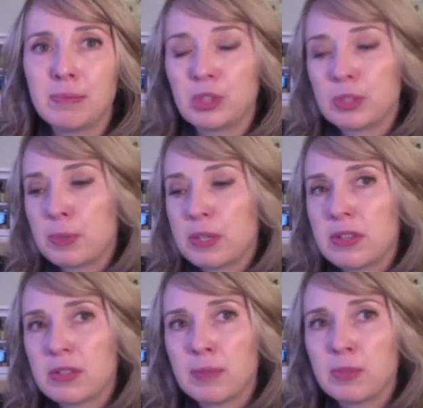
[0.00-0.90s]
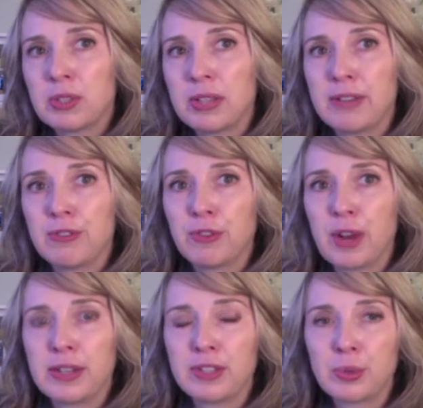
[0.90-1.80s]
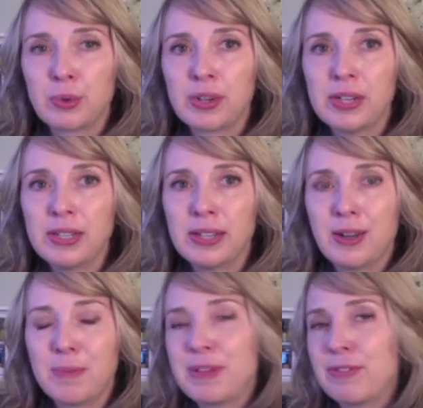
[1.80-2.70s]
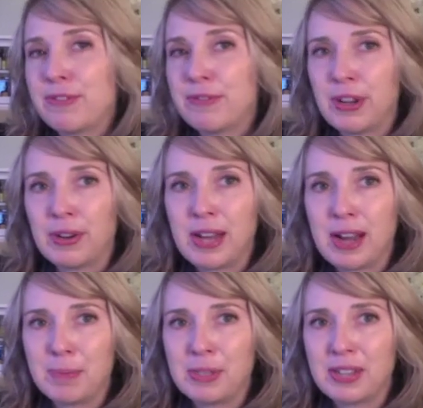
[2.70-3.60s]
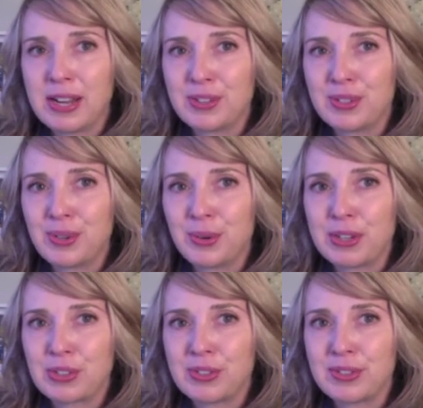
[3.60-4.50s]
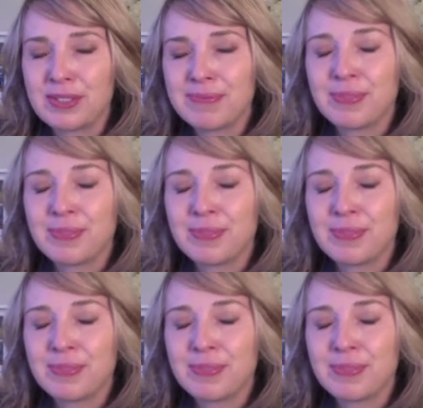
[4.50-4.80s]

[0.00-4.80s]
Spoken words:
just put in the subject line Friday's Query, and I'll be very happy to answer your questions.